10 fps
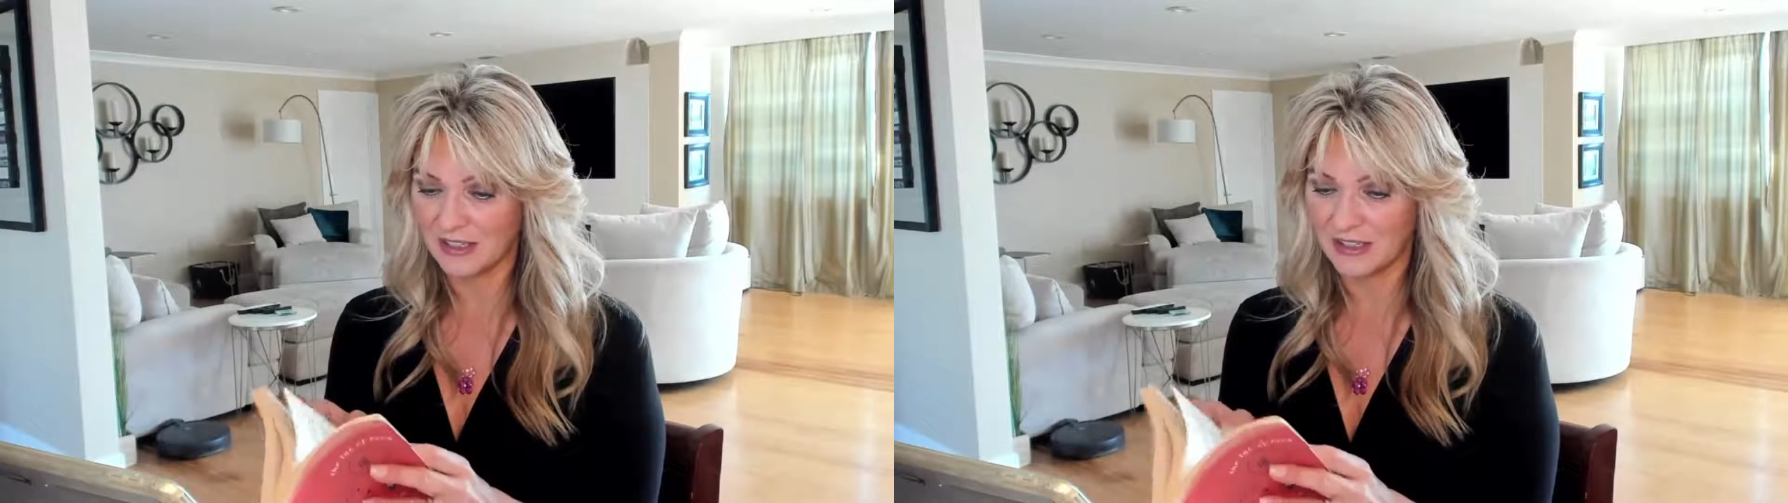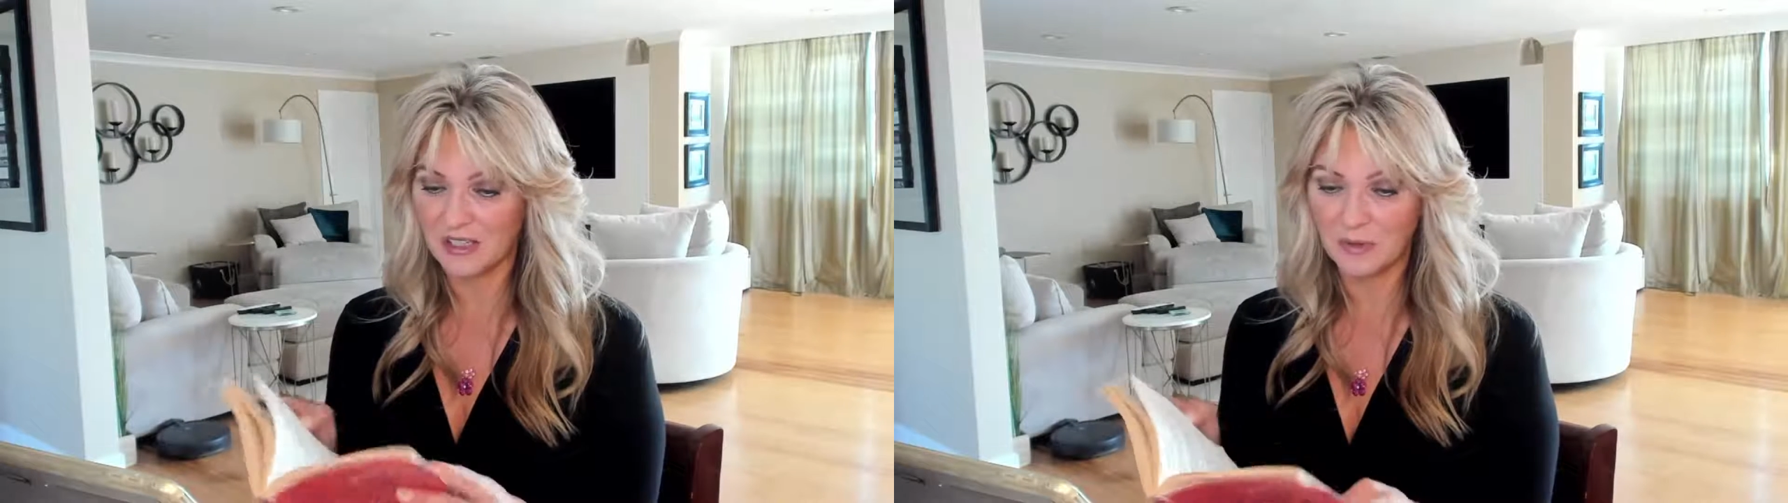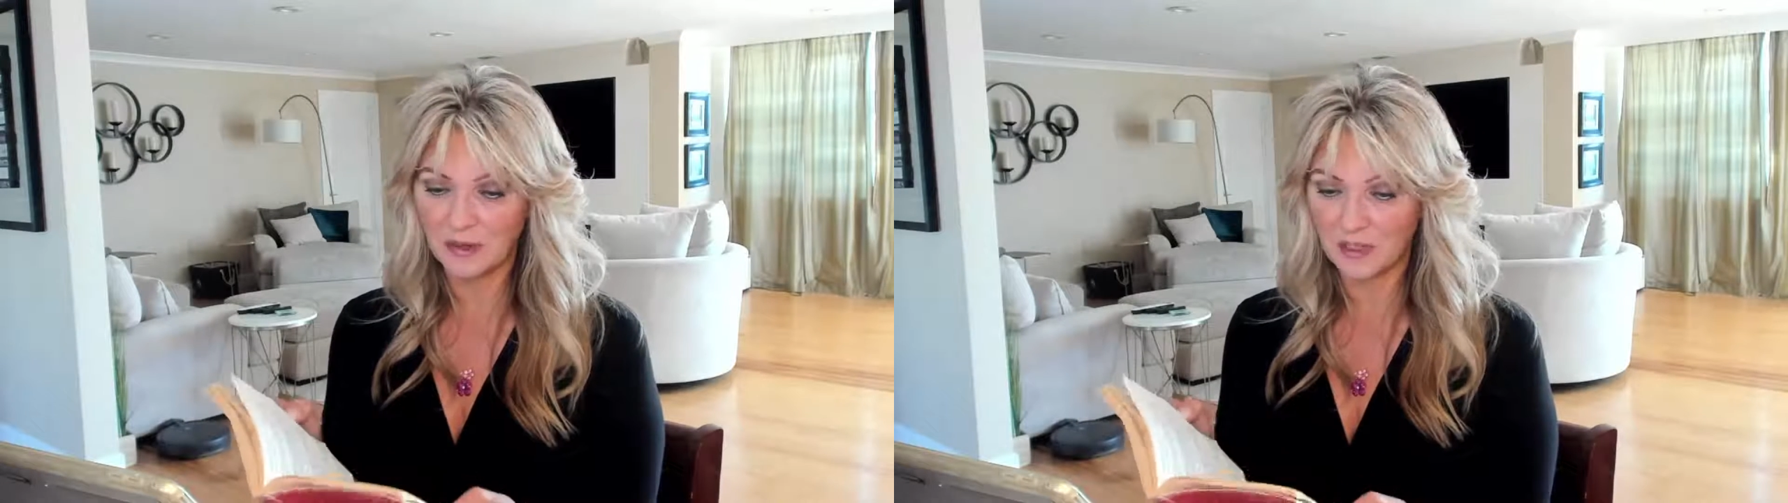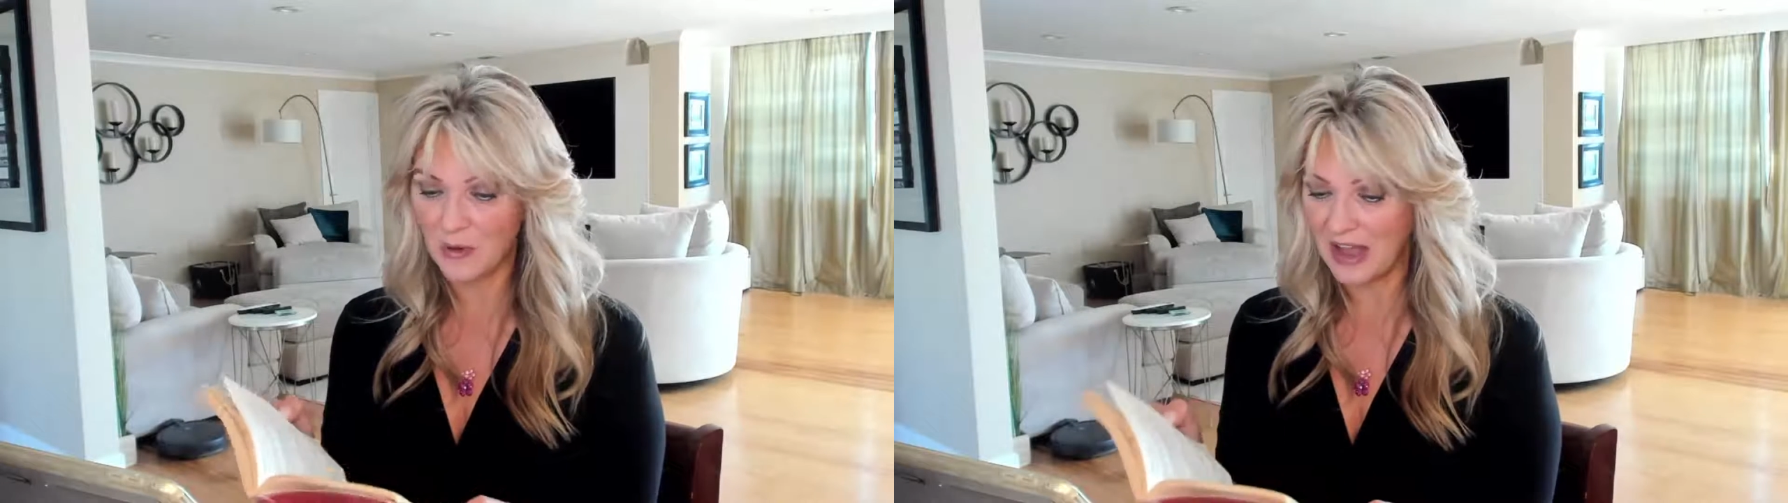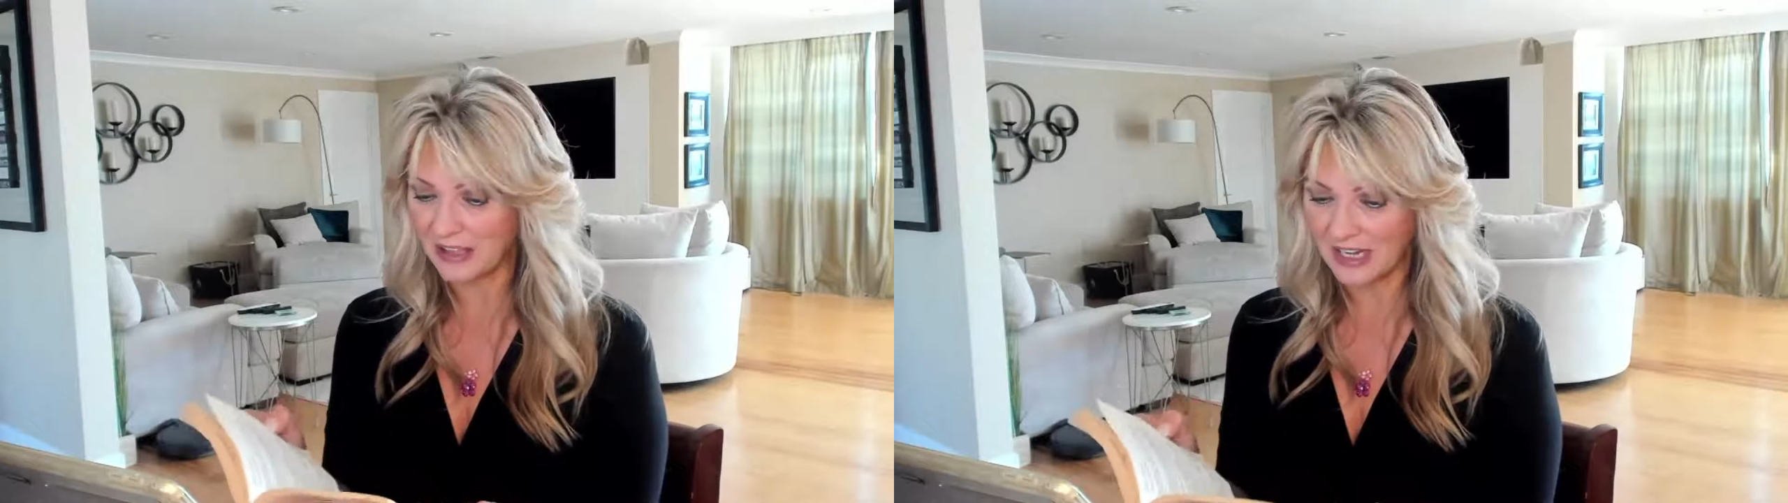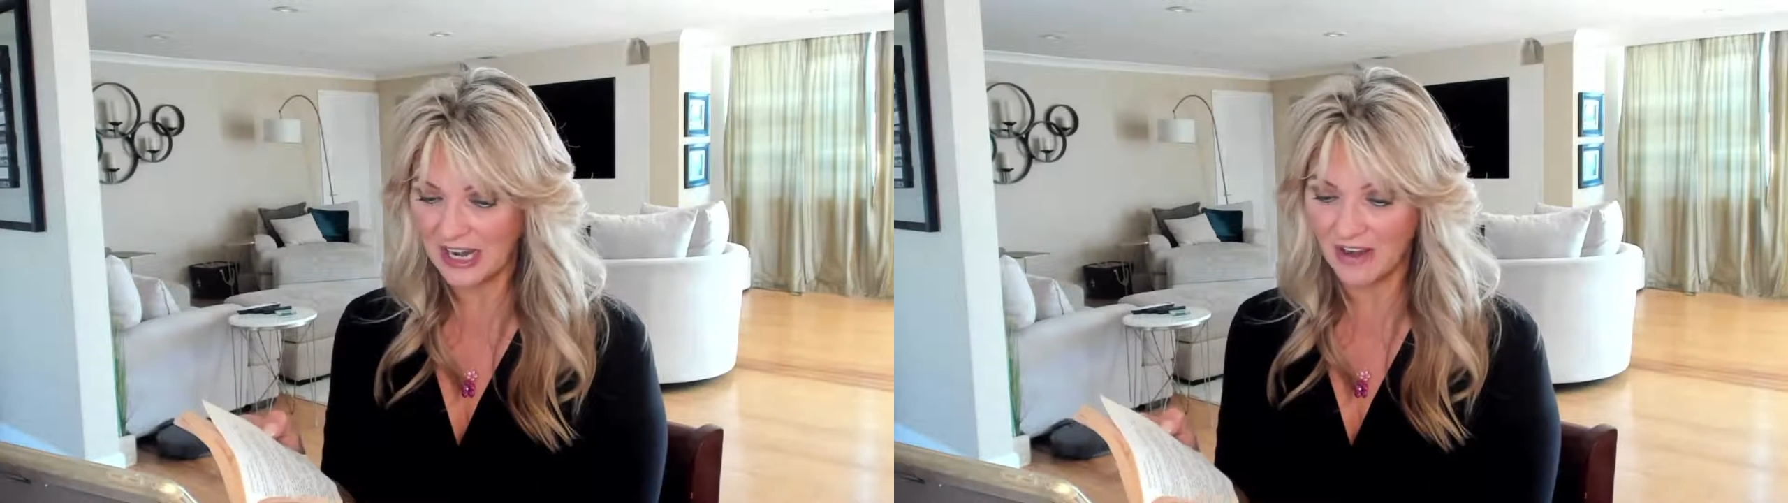spirituality